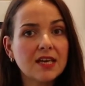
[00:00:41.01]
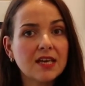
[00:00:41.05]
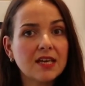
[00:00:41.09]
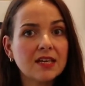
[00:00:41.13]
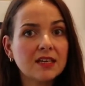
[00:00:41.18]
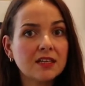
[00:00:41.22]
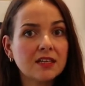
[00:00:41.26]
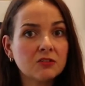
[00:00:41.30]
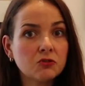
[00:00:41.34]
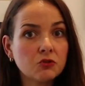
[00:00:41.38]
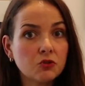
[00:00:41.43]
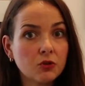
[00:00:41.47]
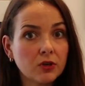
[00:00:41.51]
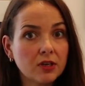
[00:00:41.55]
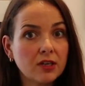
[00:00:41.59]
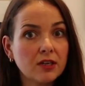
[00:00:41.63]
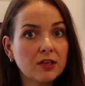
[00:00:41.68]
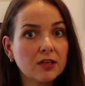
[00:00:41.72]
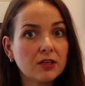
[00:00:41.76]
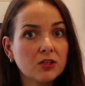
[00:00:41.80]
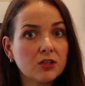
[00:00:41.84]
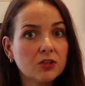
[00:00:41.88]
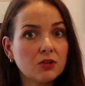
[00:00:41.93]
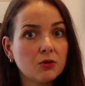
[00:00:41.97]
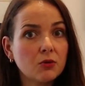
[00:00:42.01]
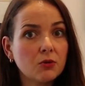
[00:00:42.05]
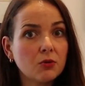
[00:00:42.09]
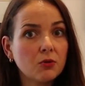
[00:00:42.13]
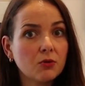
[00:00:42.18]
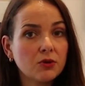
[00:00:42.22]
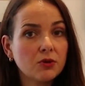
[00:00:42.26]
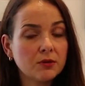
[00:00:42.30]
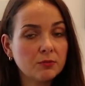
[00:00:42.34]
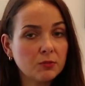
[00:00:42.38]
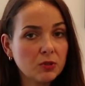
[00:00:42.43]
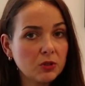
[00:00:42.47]
It can trigger
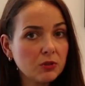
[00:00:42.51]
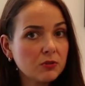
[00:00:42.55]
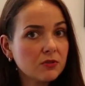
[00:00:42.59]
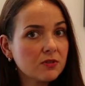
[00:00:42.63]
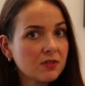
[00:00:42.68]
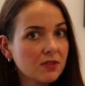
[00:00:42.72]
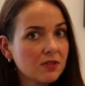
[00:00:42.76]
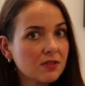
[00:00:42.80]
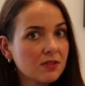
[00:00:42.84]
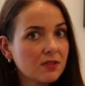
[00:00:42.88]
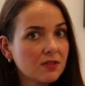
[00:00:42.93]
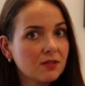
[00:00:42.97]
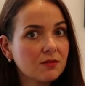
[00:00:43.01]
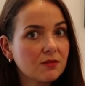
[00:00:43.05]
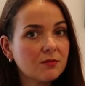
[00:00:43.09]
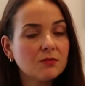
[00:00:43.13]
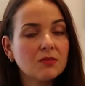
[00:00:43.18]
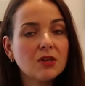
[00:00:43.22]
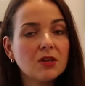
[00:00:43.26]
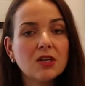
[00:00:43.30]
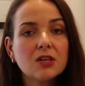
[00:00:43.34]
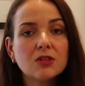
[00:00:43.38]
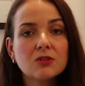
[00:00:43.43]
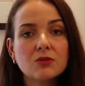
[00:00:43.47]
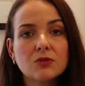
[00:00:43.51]
your immune system